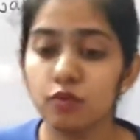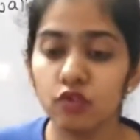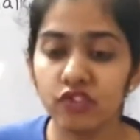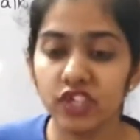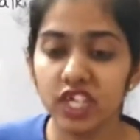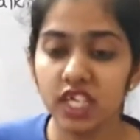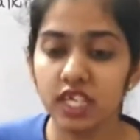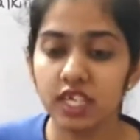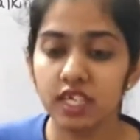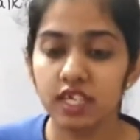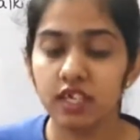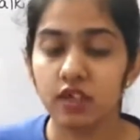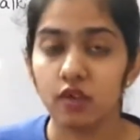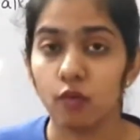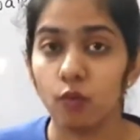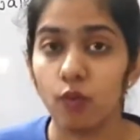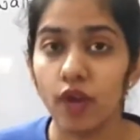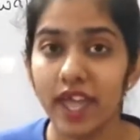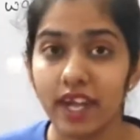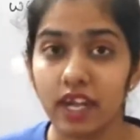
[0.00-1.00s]
movie?
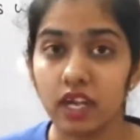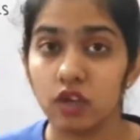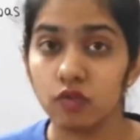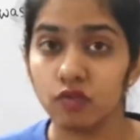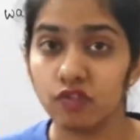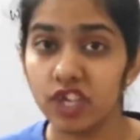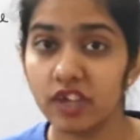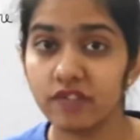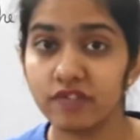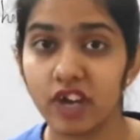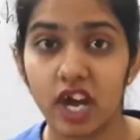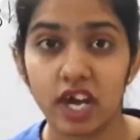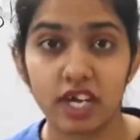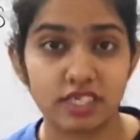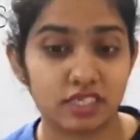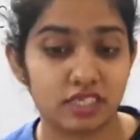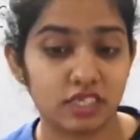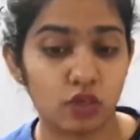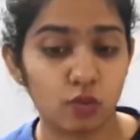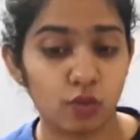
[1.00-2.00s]
When? We have
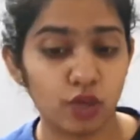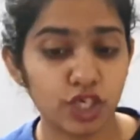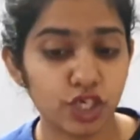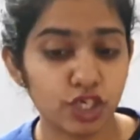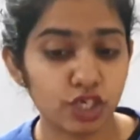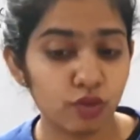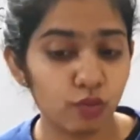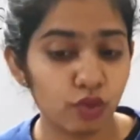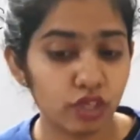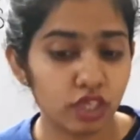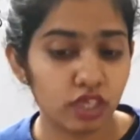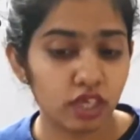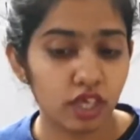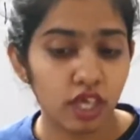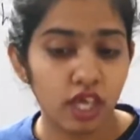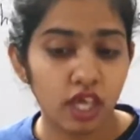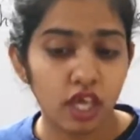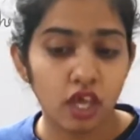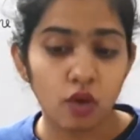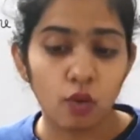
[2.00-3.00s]
asked a question with
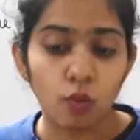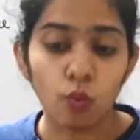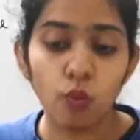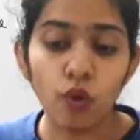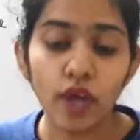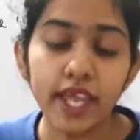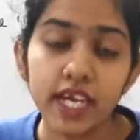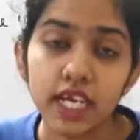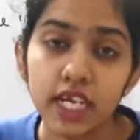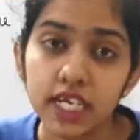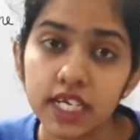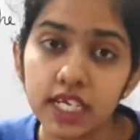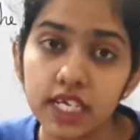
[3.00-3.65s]
when.